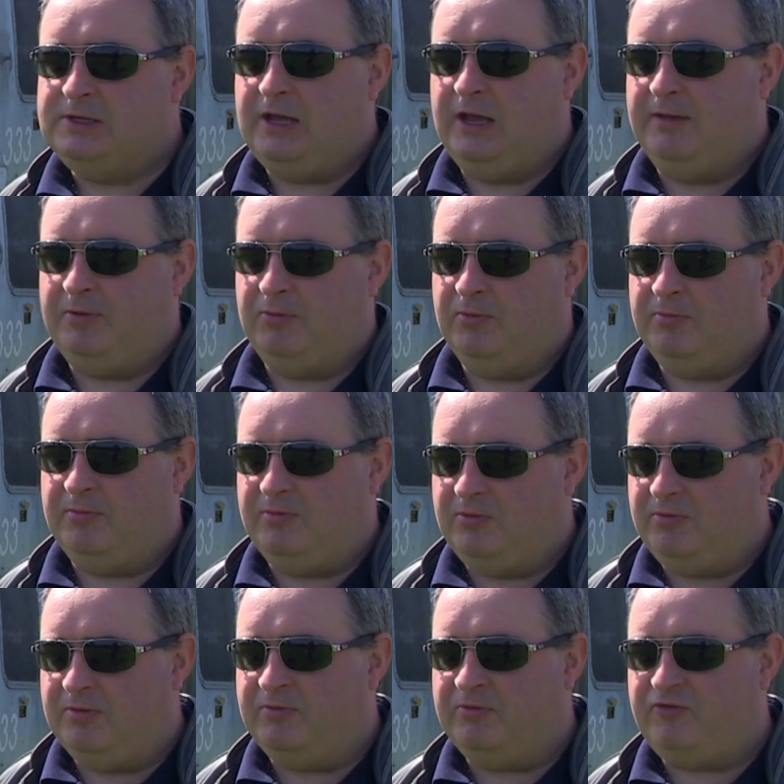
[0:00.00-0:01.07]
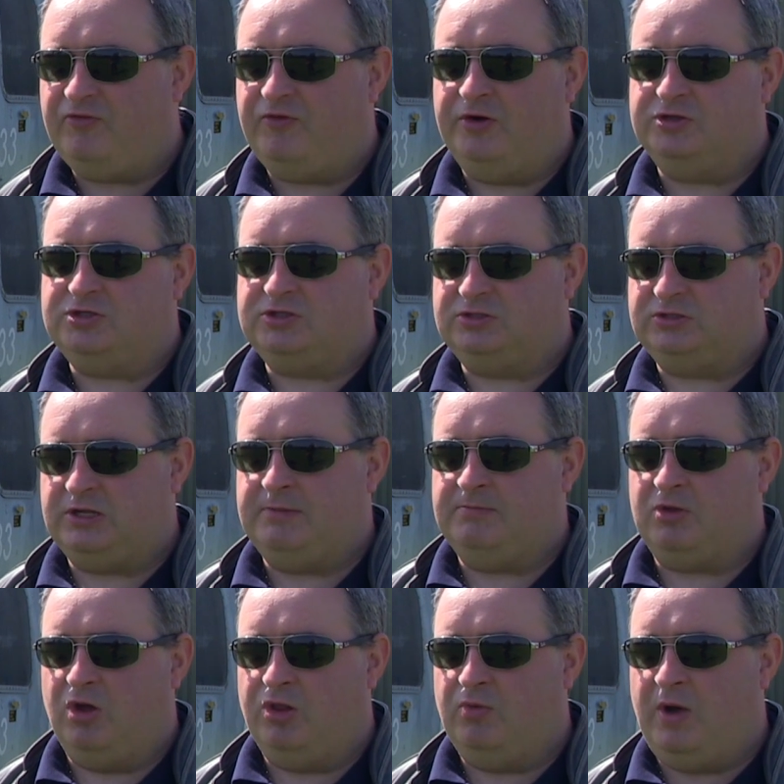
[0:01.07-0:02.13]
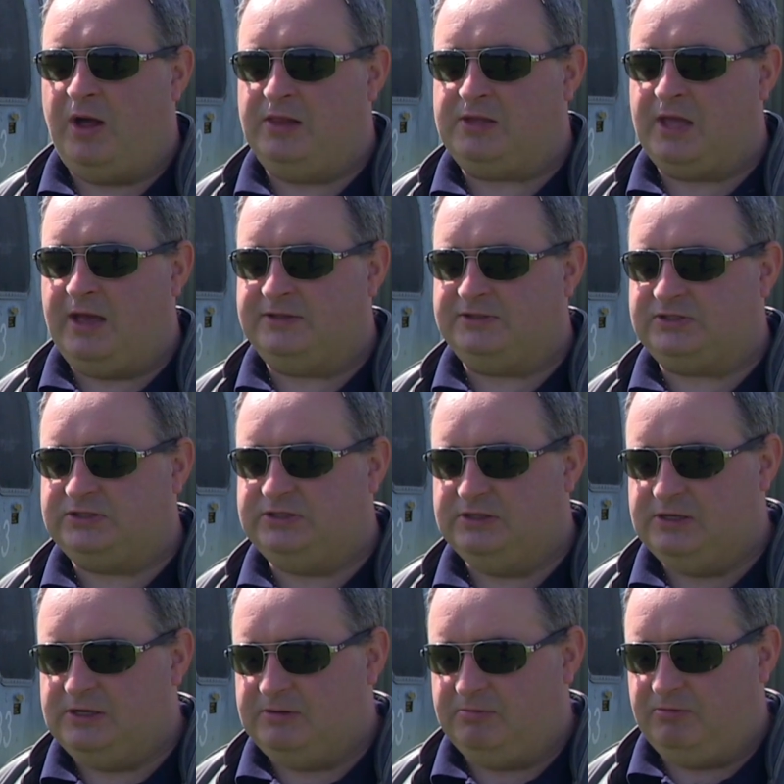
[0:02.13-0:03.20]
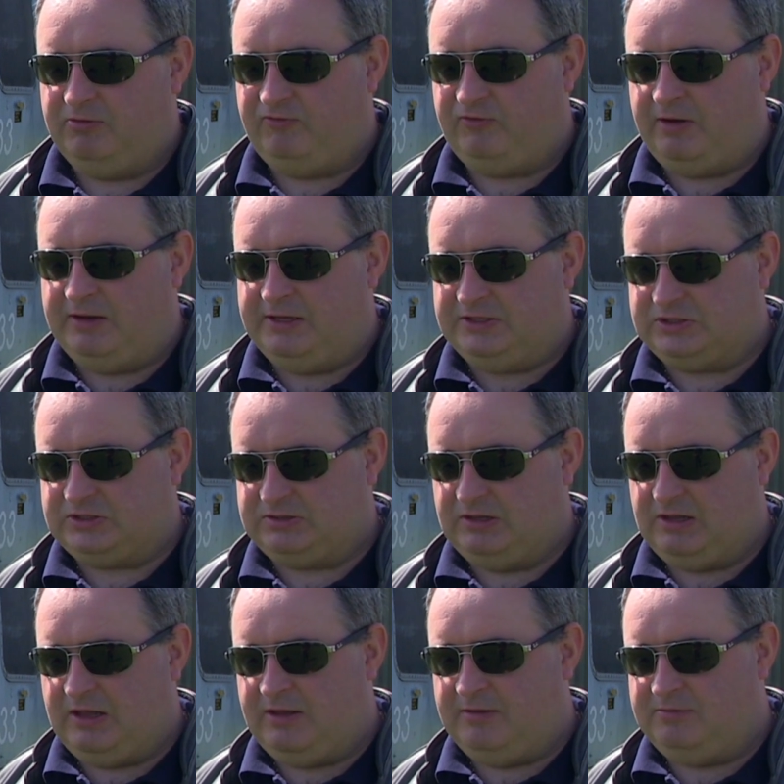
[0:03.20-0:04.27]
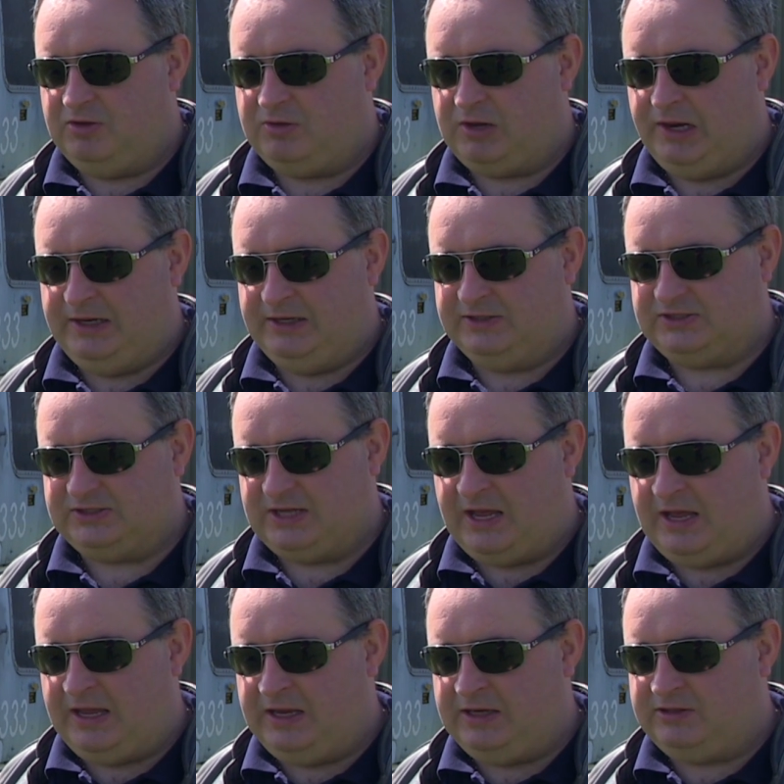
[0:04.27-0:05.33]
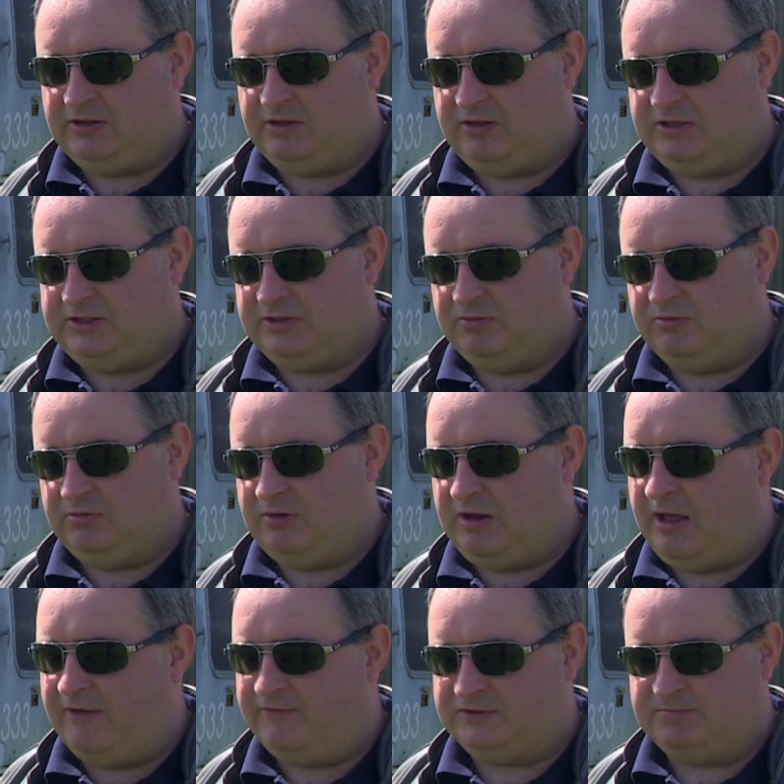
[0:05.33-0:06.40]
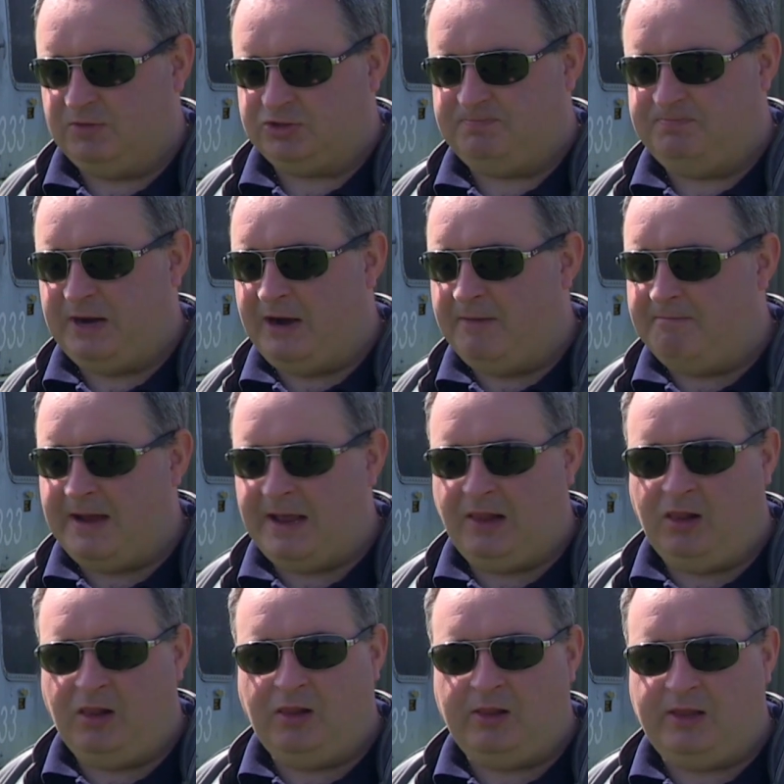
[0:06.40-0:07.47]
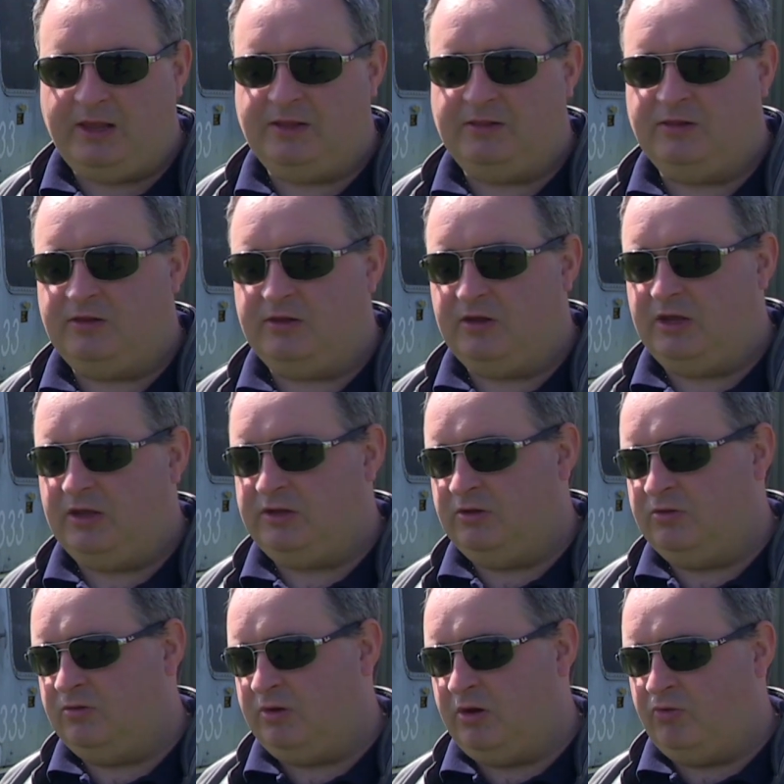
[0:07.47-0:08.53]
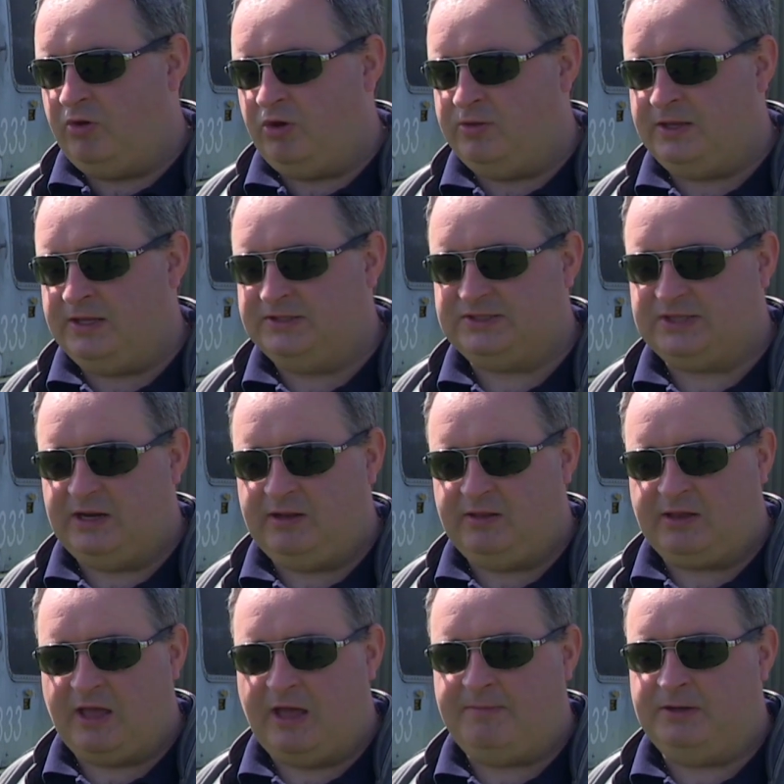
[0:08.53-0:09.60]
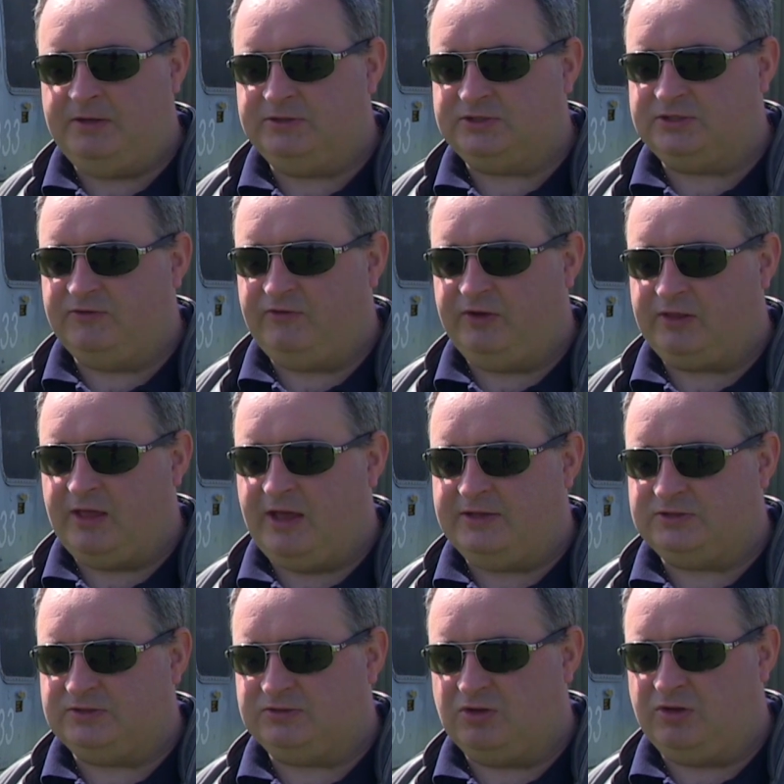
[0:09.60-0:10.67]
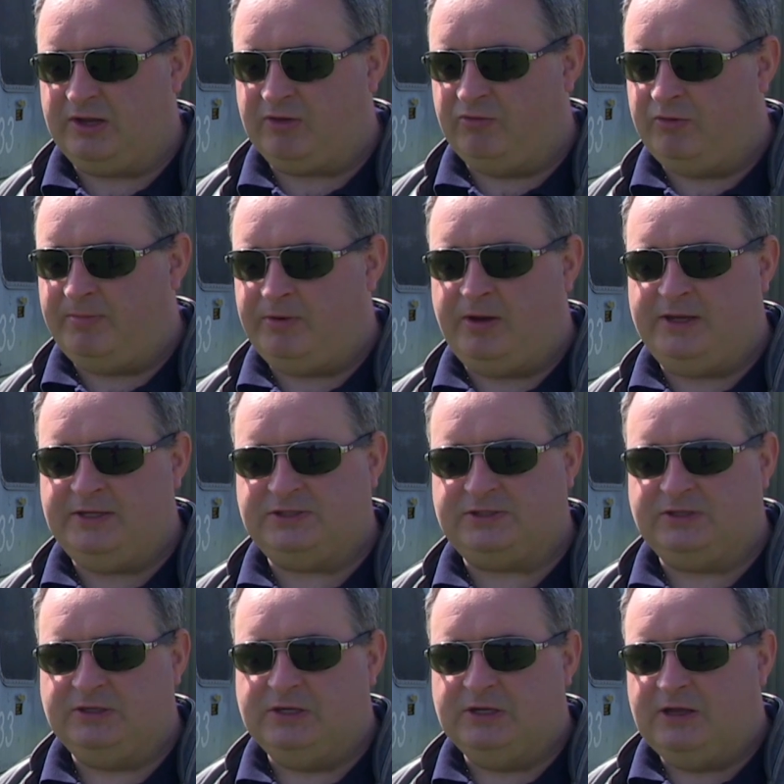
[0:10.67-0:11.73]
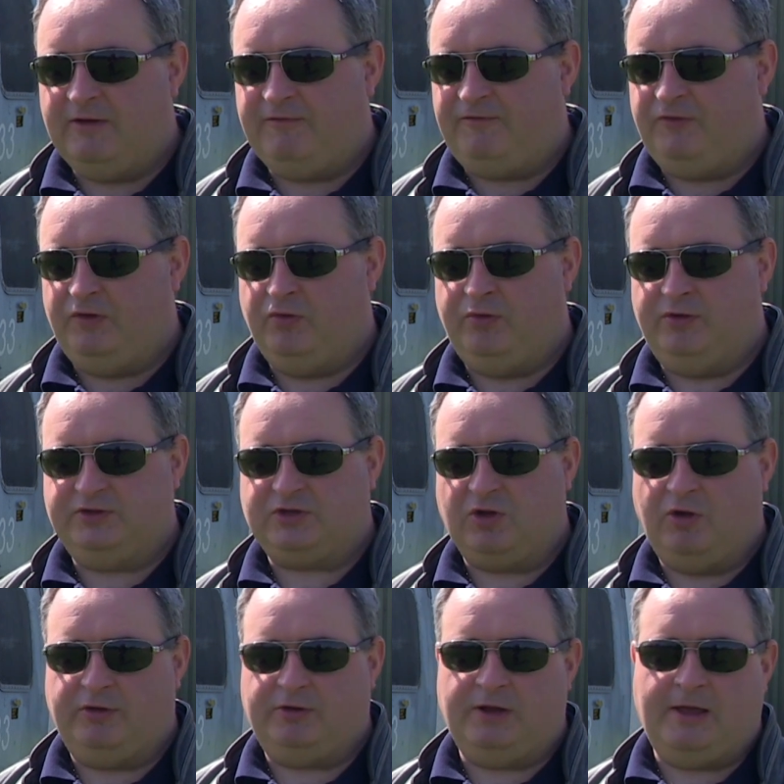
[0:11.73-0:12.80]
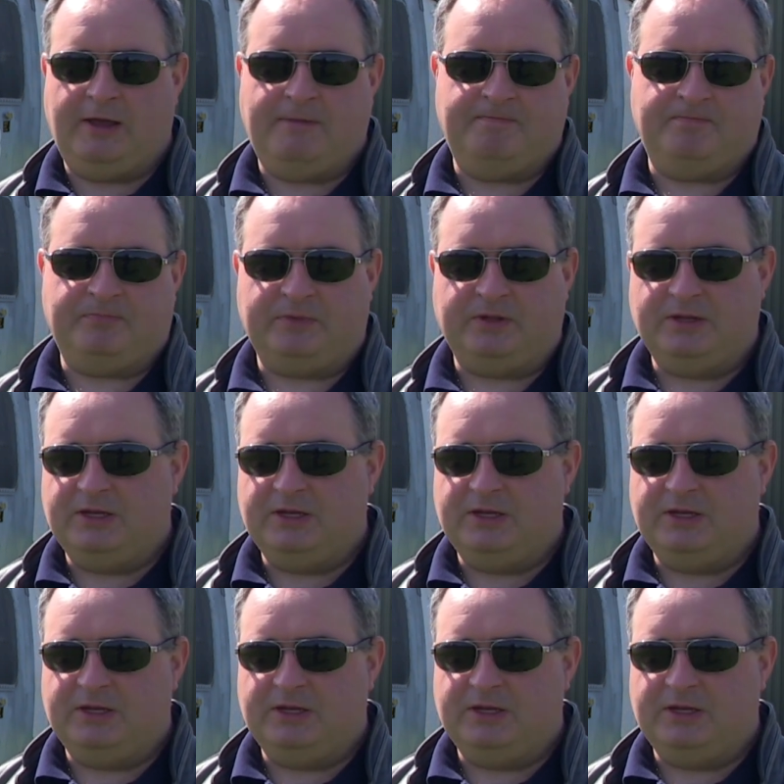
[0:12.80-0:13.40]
uh, but when we, when we first um, got the Wildcats they're very um, you know clean inside they don't have as much bare metal in the, uh, you know around the inside of the cabin and stuff like that so it's got like a rubberized floor it's got um,